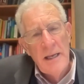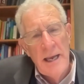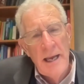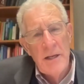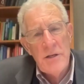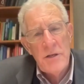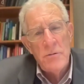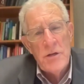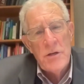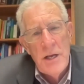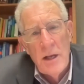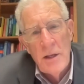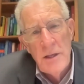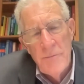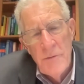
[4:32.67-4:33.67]
Cancer is
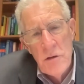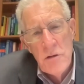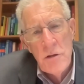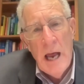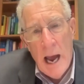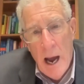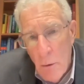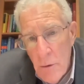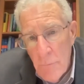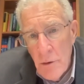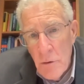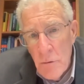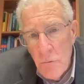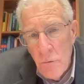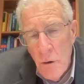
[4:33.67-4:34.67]
cell division out of
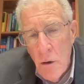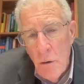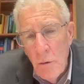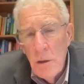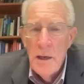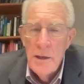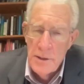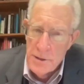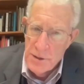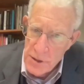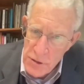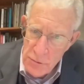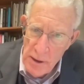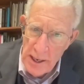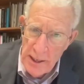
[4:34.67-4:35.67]
control,
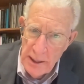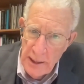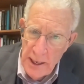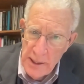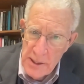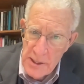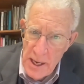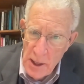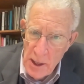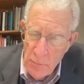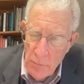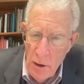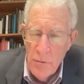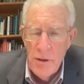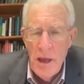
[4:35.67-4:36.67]
dysregulated cell
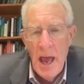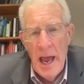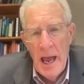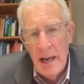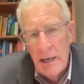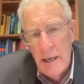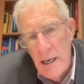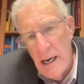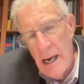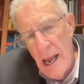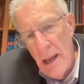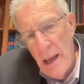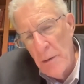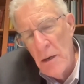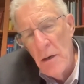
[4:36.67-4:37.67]
growth. How did it
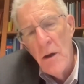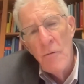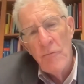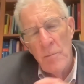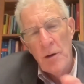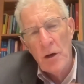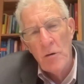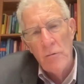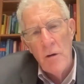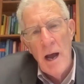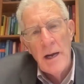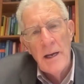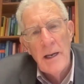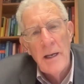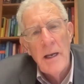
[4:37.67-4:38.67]
happen? From a
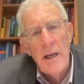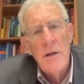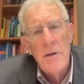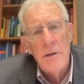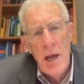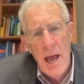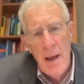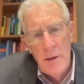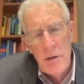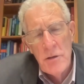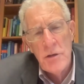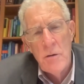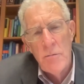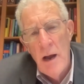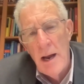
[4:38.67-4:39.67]
chronic
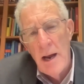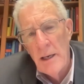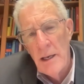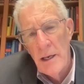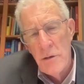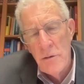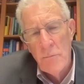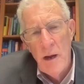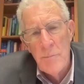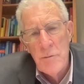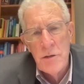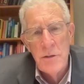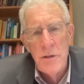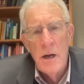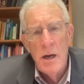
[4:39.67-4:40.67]
damage, chronic
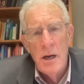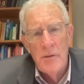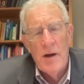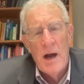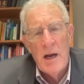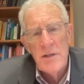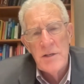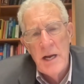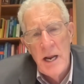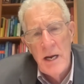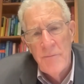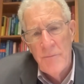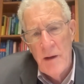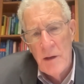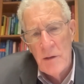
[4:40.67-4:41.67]
interruption of
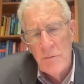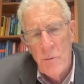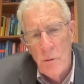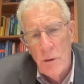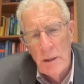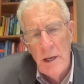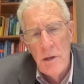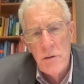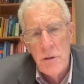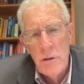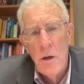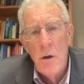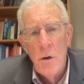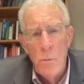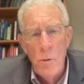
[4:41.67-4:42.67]
oxidative
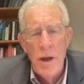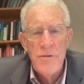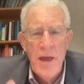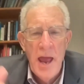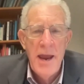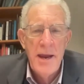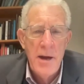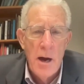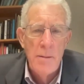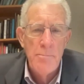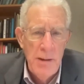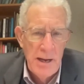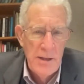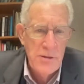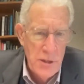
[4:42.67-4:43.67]
phosphorylation with a
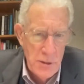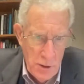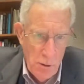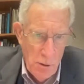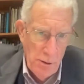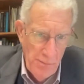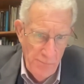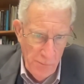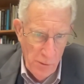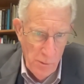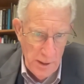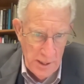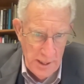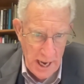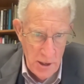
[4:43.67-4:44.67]
compensatory
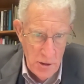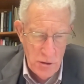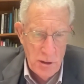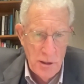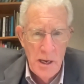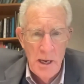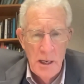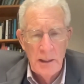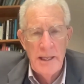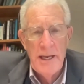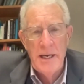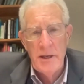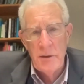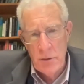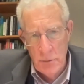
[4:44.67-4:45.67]
fermentation,
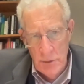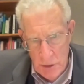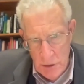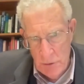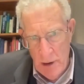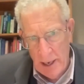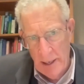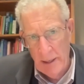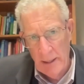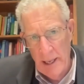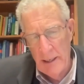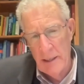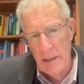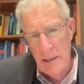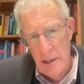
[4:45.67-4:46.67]
leading to
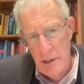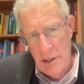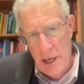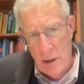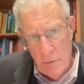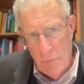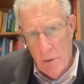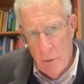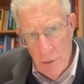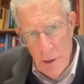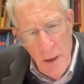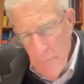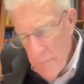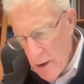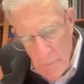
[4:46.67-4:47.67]
dysregulated cell growth.
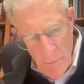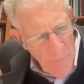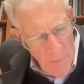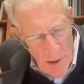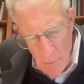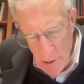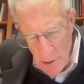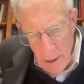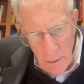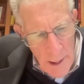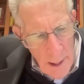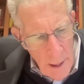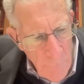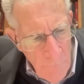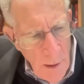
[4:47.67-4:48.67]
Very, very
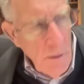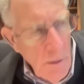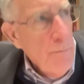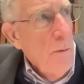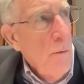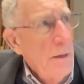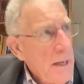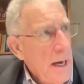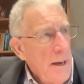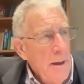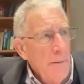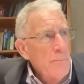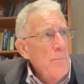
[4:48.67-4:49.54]
clear, very pointed.